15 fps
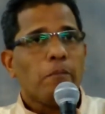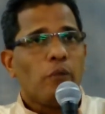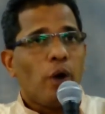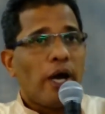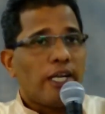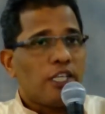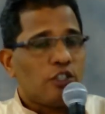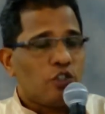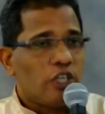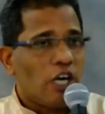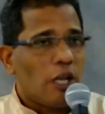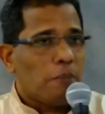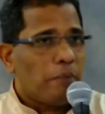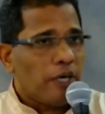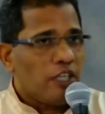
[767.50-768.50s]
an
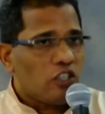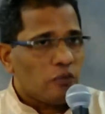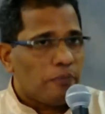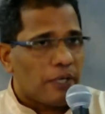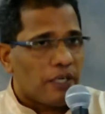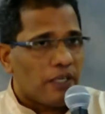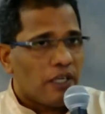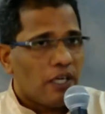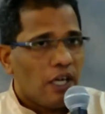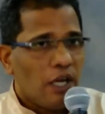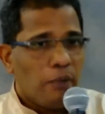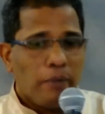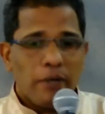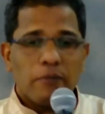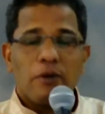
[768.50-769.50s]
eternal punishment.
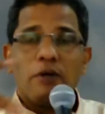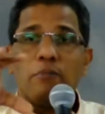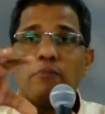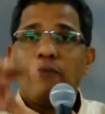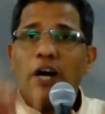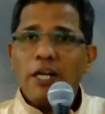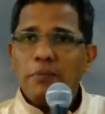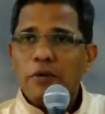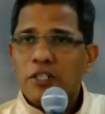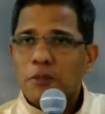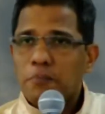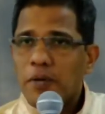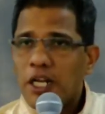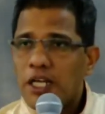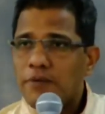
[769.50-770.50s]
But what about the
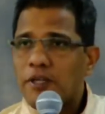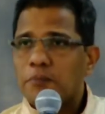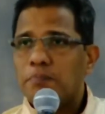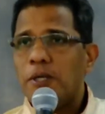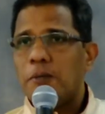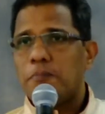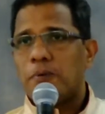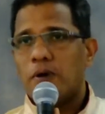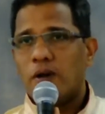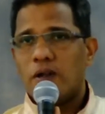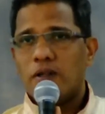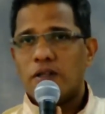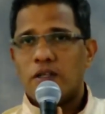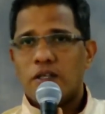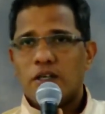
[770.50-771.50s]
believing people?
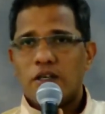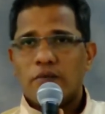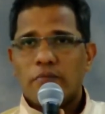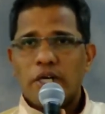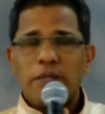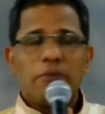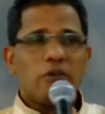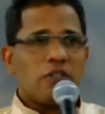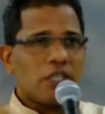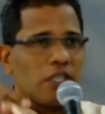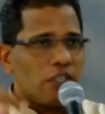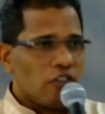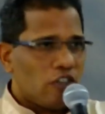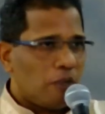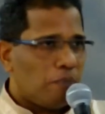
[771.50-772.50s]
What about the
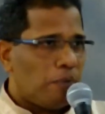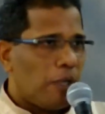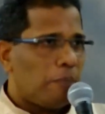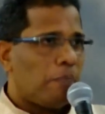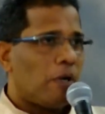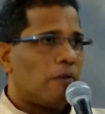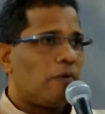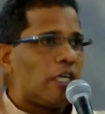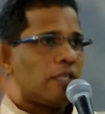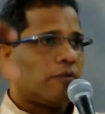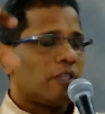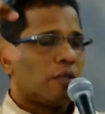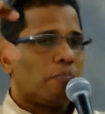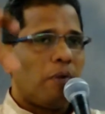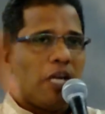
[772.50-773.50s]
Christian people? What
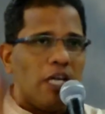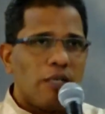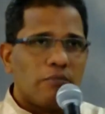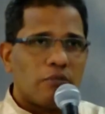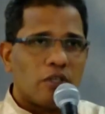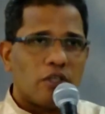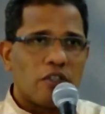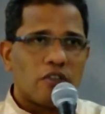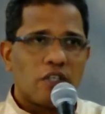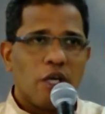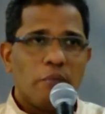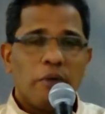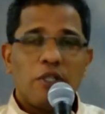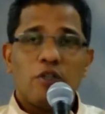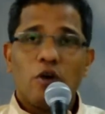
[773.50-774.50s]
about the believers?
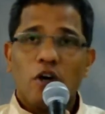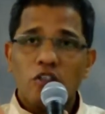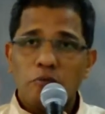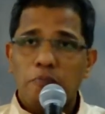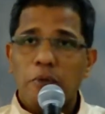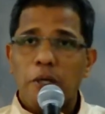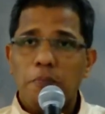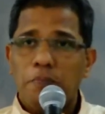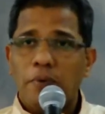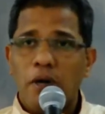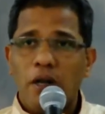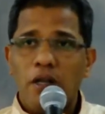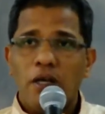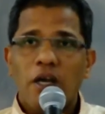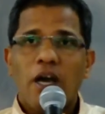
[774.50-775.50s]
When those people
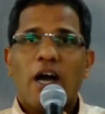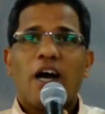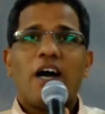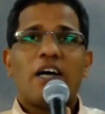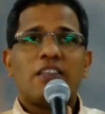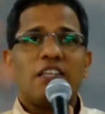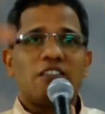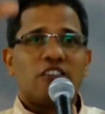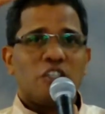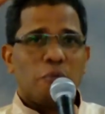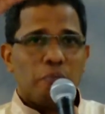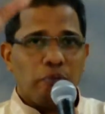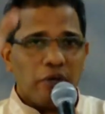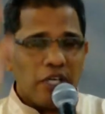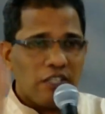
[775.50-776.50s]
are the
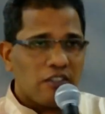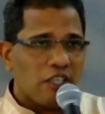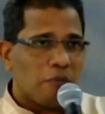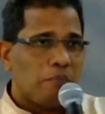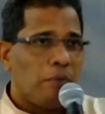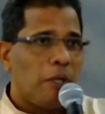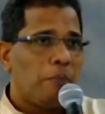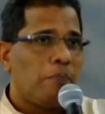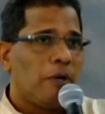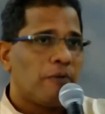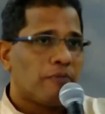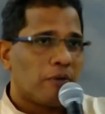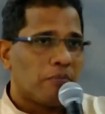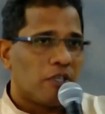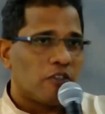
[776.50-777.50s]
separated people
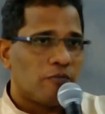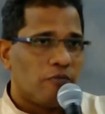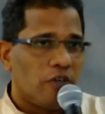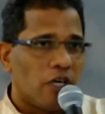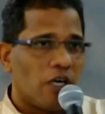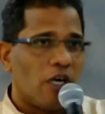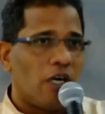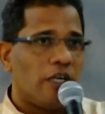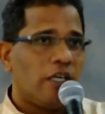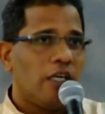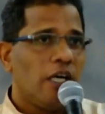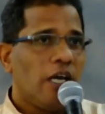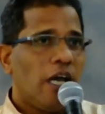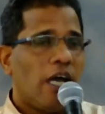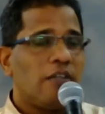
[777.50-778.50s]
from this world,
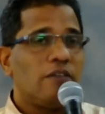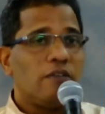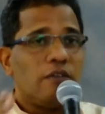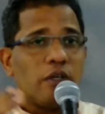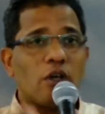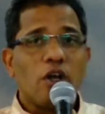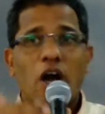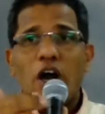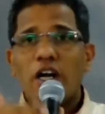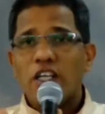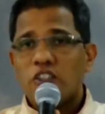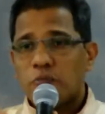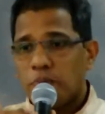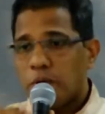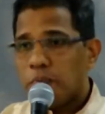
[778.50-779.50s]
and God
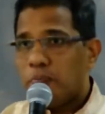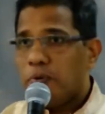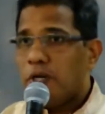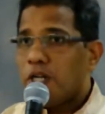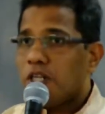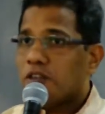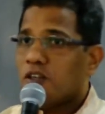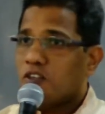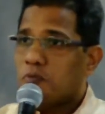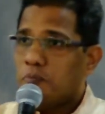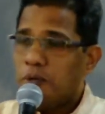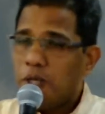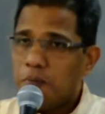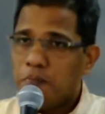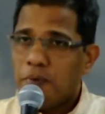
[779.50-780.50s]
is preparing those
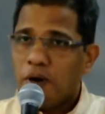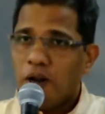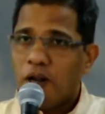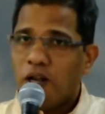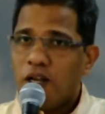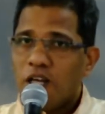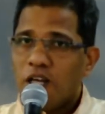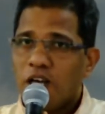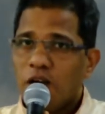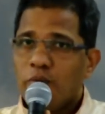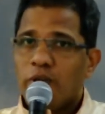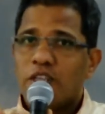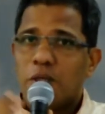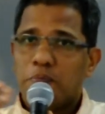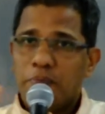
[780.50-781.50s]
people
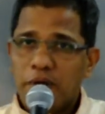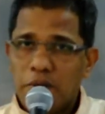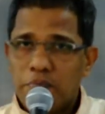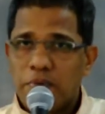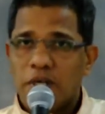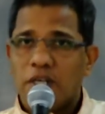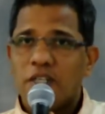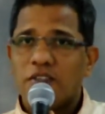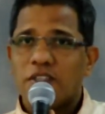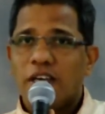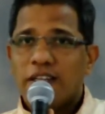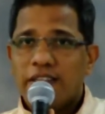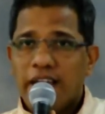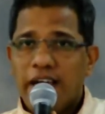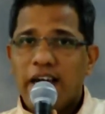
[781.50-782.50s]
with a purpose
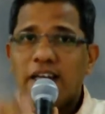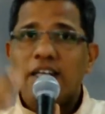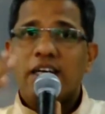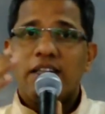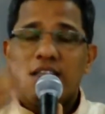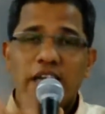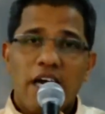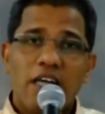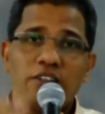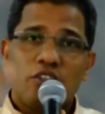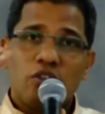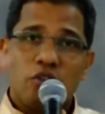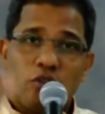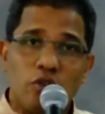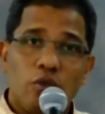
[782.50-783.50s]
that, that
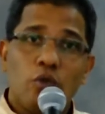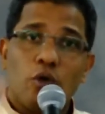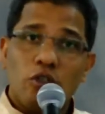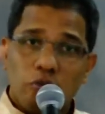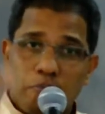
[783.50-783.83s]
those